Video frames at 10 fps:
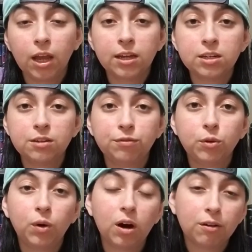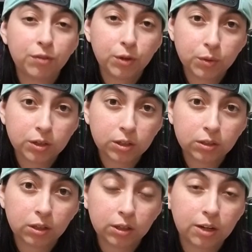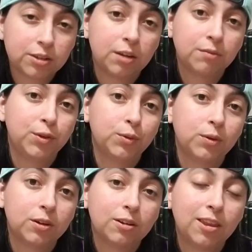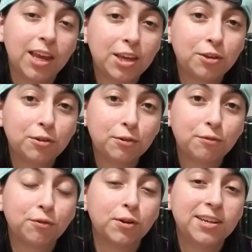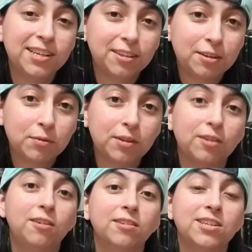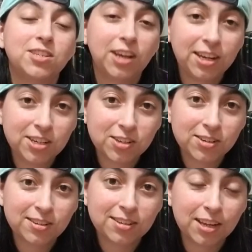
And if you are a viewer, a longtime viewer, thank you for dealing with all the changes.